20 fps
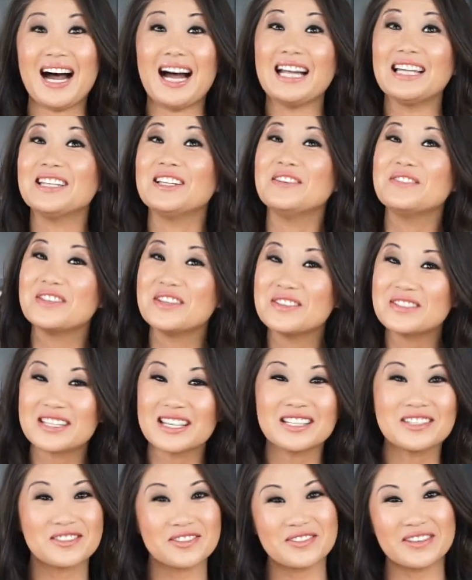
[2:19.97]
I love
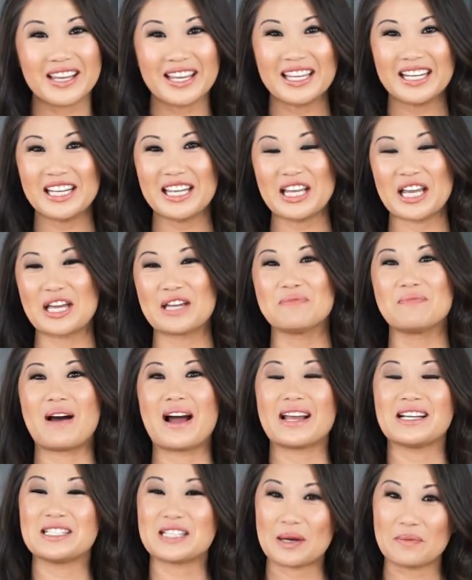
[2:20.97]
using zucchini in
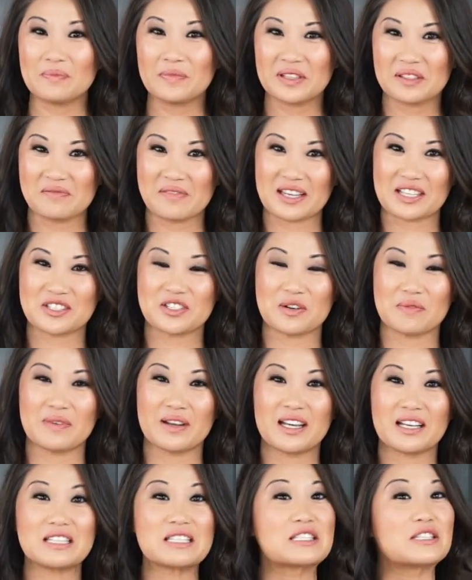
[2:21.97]
my dumpling mixture
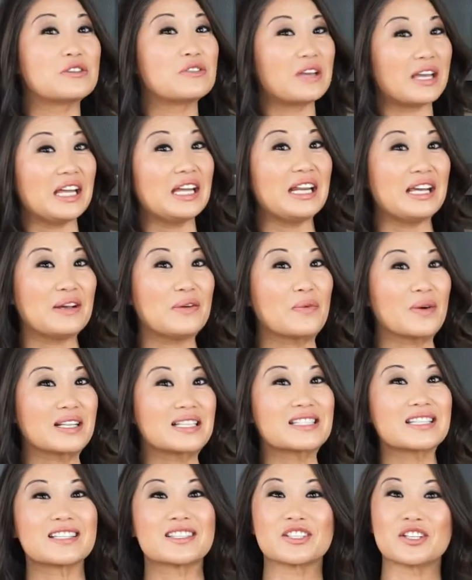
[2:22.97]
because zucchini,
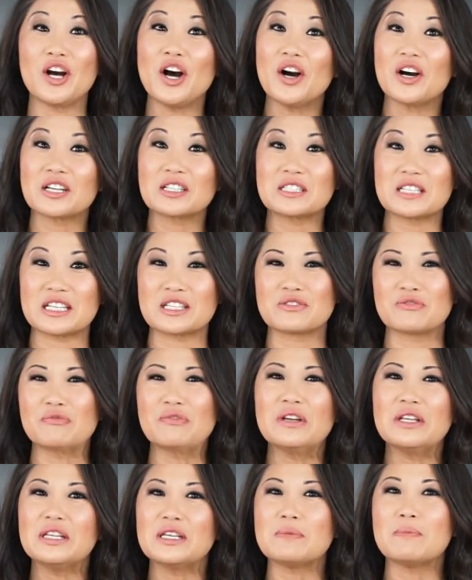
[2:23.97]
once it's cooked, is
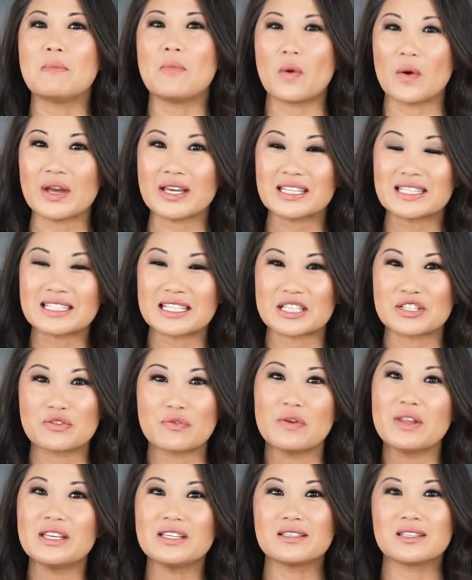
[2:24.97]
really moist, it's
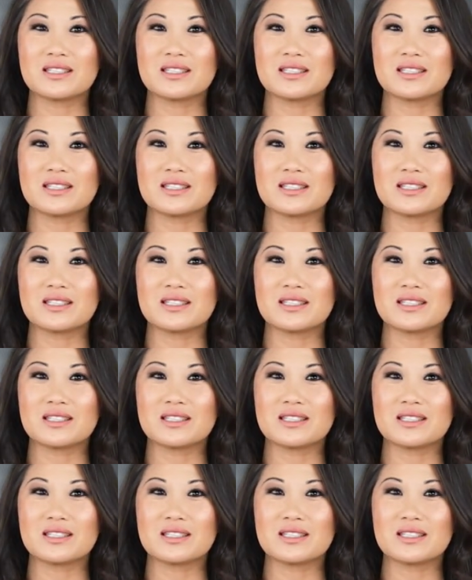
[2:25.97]
really